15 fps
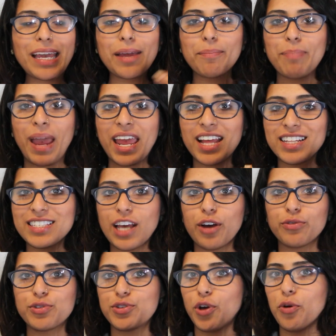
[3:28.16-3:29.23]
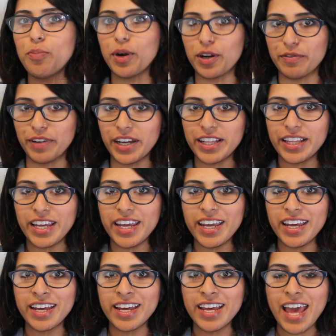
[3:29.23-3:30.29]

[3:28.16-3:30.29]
pans out so perfectly,